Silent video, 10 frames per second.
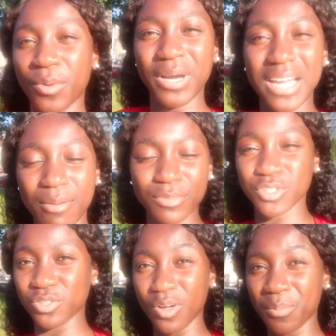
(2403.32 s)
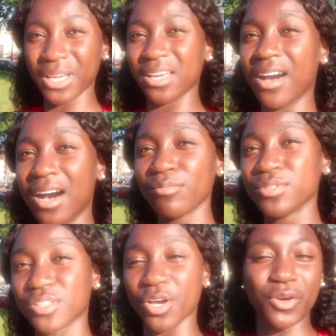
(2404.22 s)
but my camera's just not picking it up.
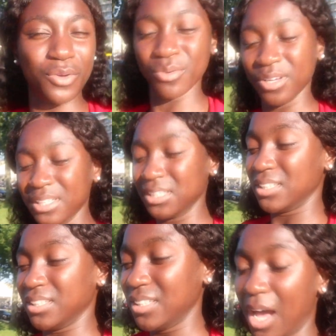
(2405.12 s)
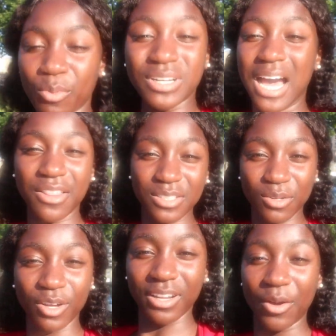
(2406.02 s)
So I wonder how this
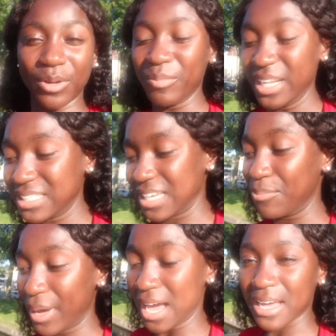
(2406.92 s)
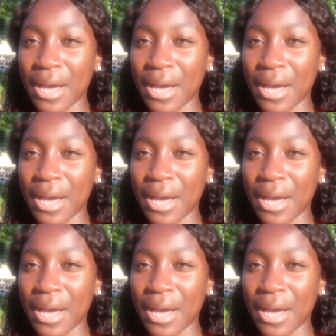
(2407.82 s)
will look like when I'm editing it back.